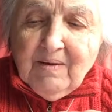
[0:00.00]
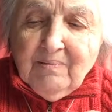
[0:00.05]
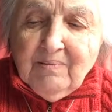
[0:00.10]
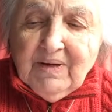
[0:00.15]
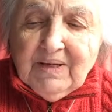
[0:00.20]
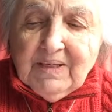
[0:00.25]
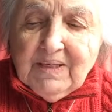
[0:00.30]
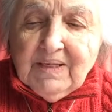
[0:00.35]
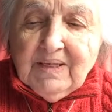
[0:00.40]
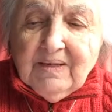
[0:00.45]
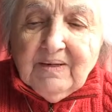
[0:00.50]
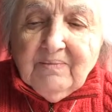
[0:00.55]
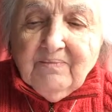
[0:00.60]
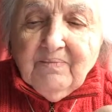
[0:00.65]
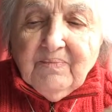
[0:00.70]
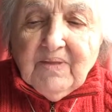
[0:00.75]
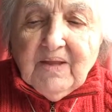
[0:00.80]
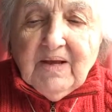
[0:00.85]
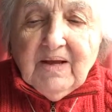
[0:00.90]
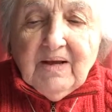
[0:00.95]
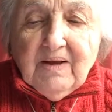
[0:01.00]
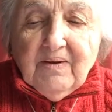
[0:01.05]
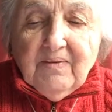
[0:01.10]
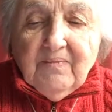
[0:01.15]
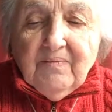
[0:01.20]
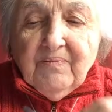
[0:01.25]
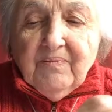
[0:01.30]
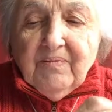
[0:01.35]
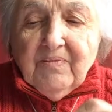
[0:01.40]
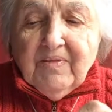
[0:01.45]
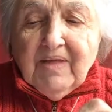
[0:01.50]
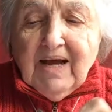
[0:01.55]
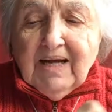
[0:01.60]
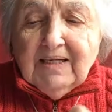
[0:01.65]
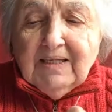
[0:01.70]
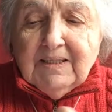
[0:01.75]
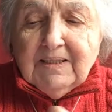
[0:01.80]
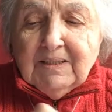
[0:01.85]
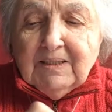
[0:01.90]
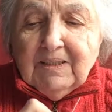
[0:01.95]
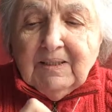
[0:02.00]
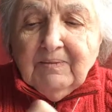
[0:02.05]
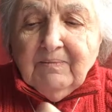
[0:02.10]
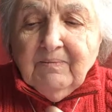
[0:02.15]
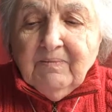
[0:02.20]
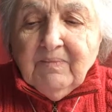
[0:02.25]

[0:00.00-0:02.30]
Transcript: But that's,